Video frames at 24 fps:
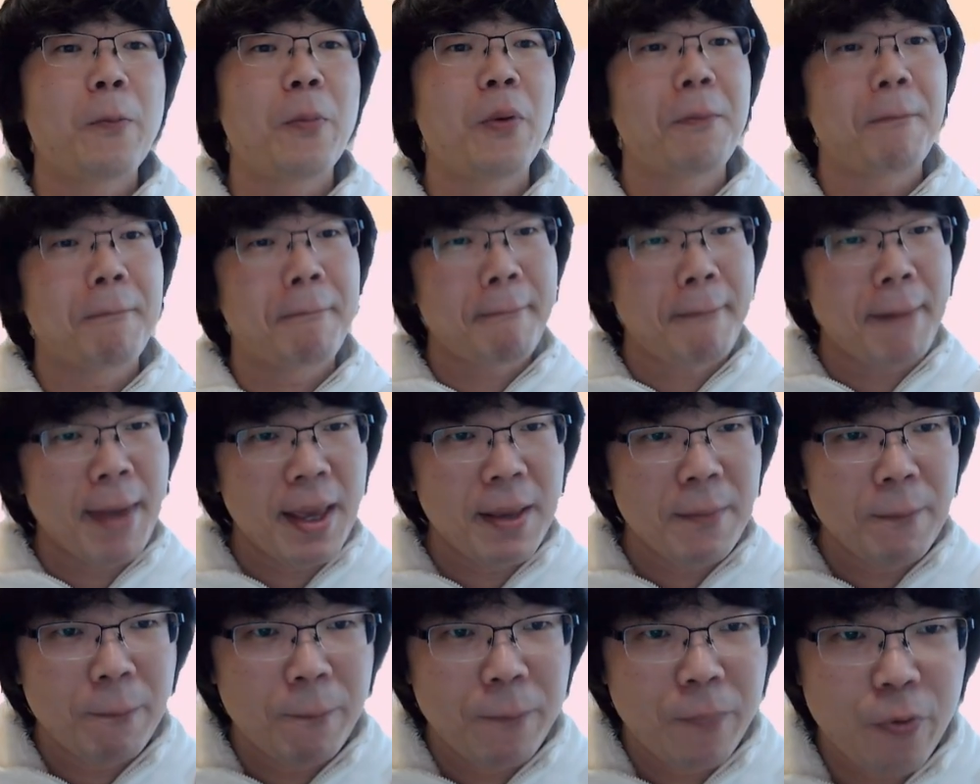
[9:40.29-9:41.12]
But
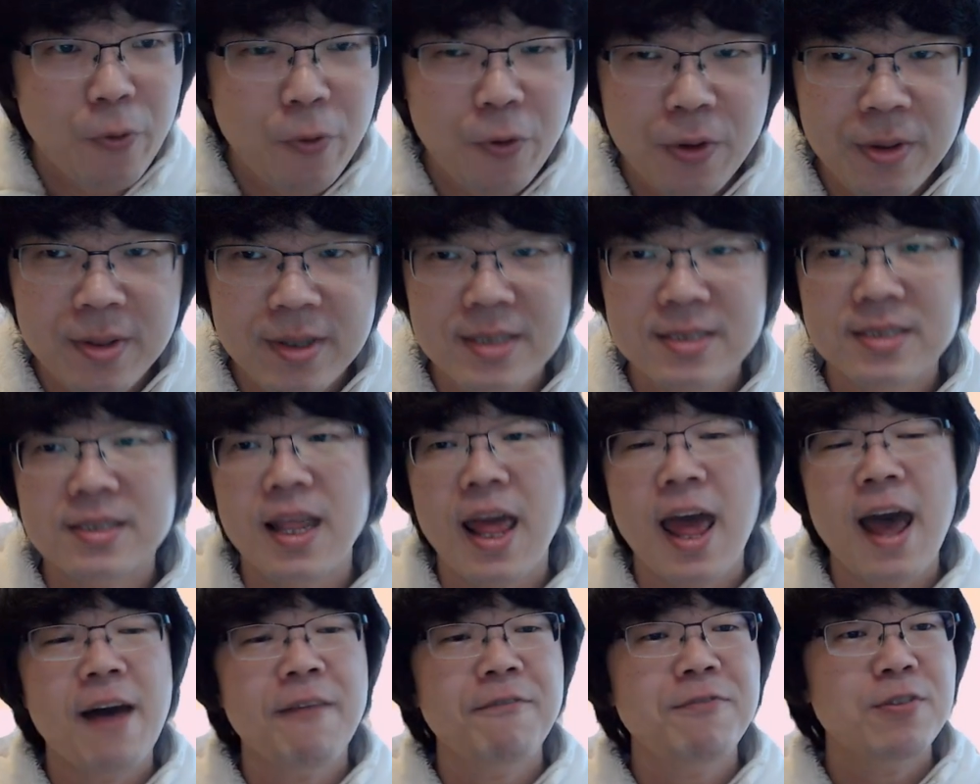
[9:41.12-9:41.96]
main point
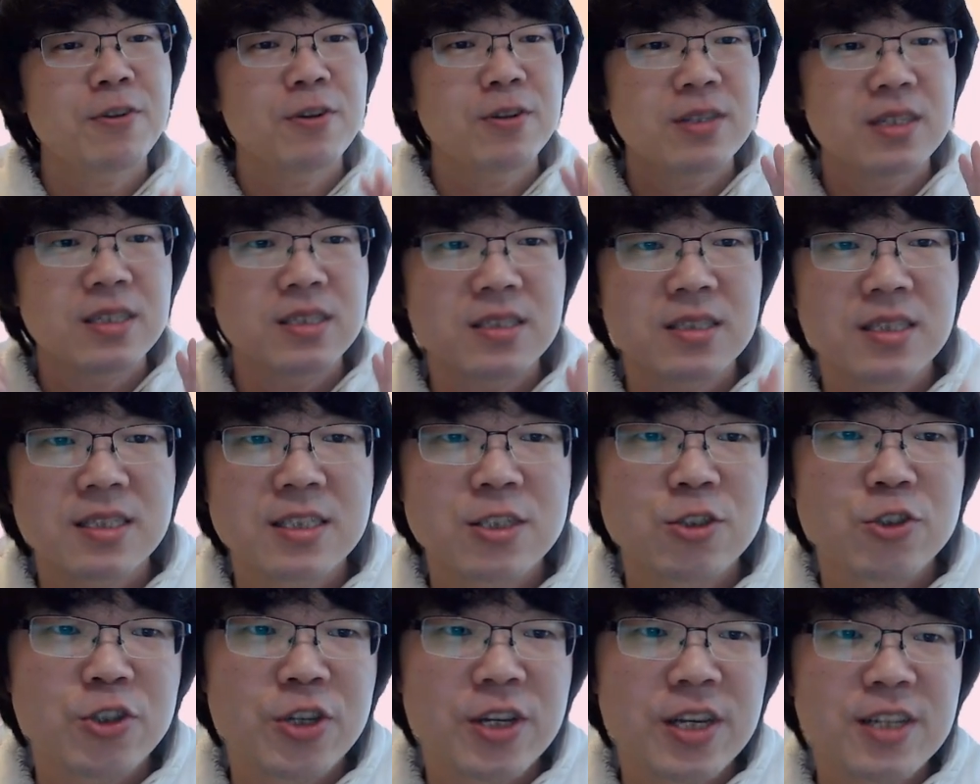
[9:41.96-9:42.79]
is after this
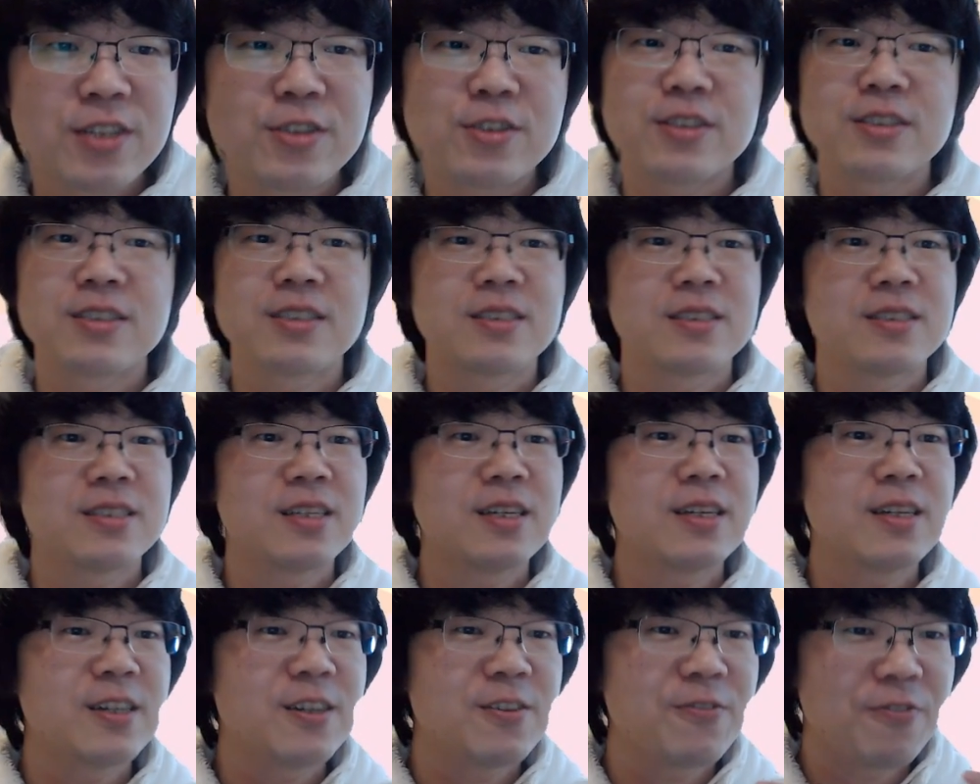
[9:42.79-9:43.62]
exchange is
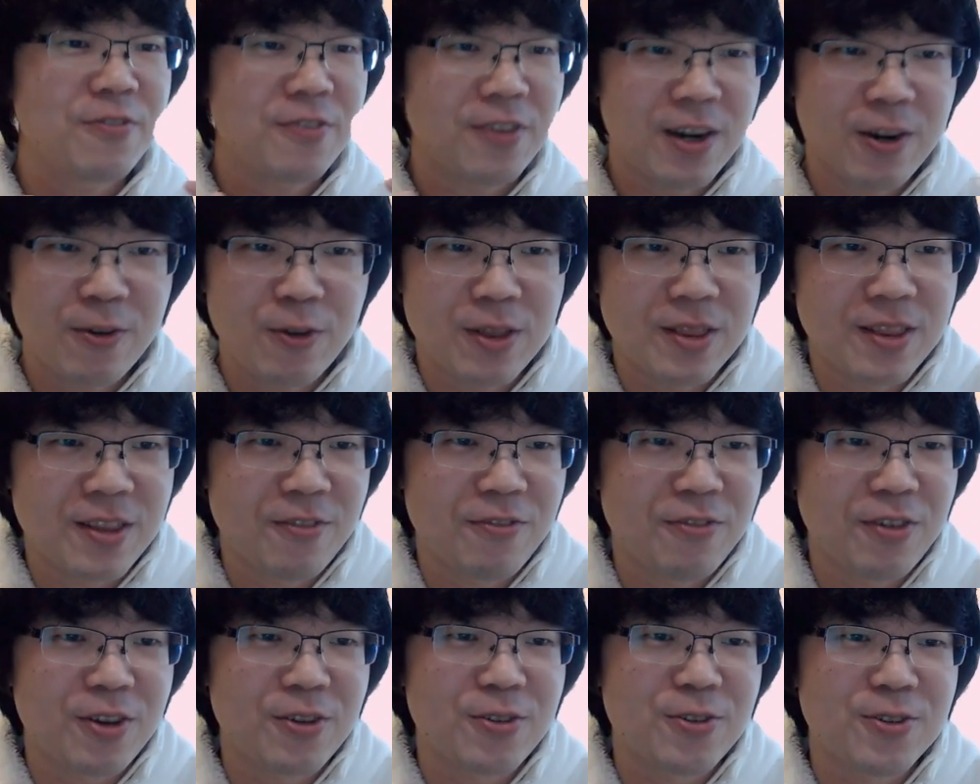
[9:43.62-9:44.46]
still very
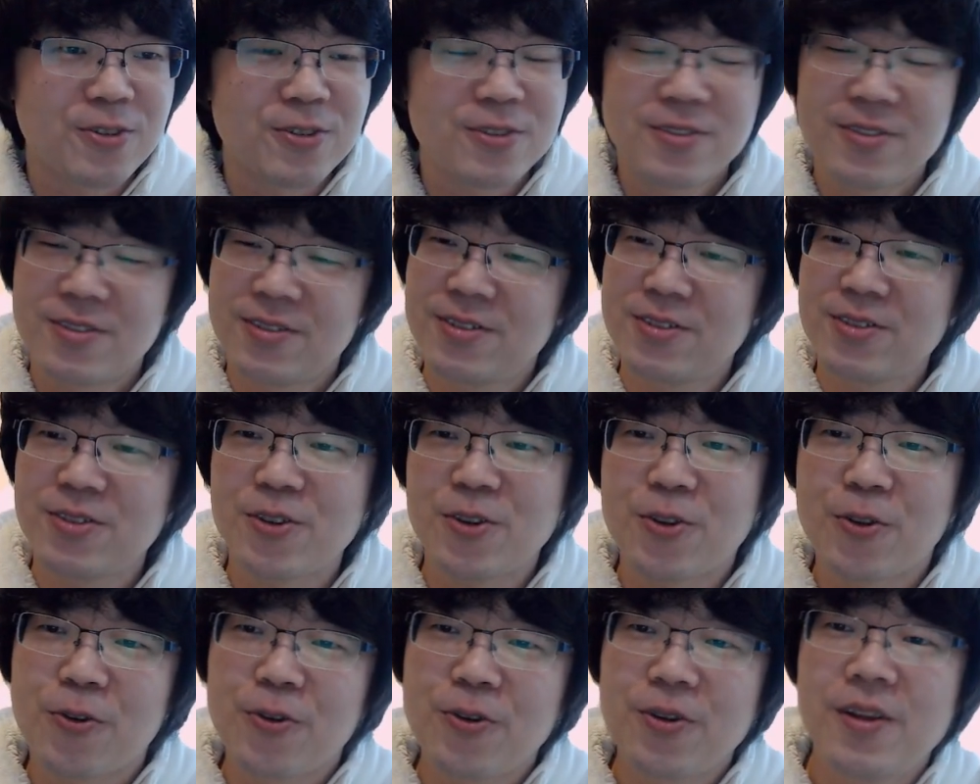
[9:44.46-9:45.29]
difficult,
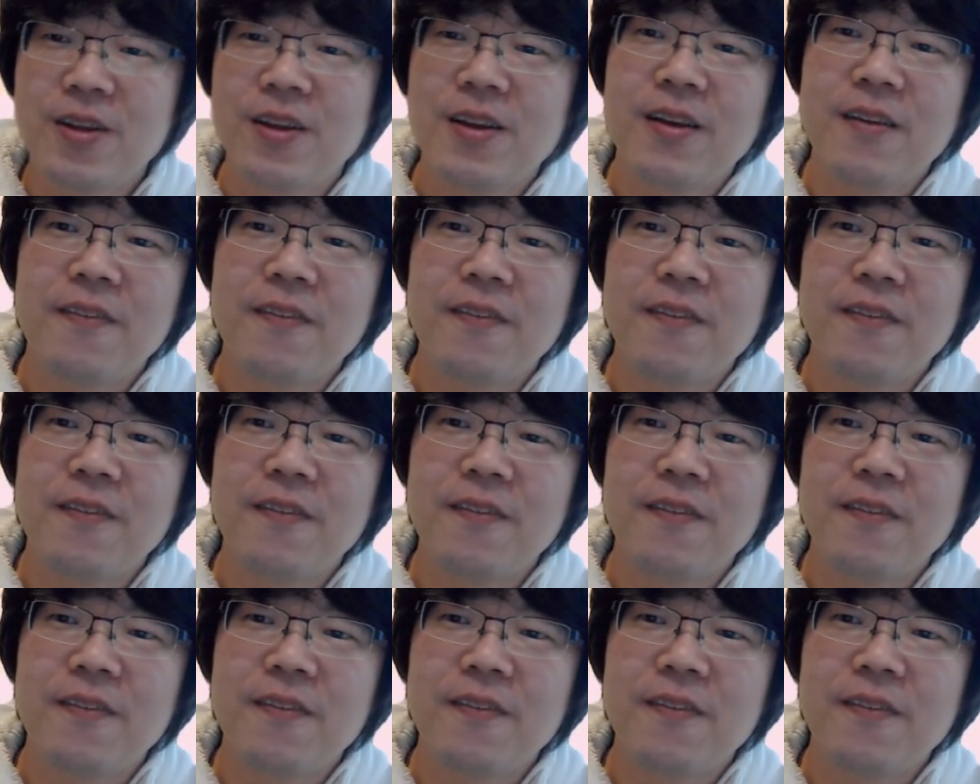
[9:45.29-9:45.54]
you know.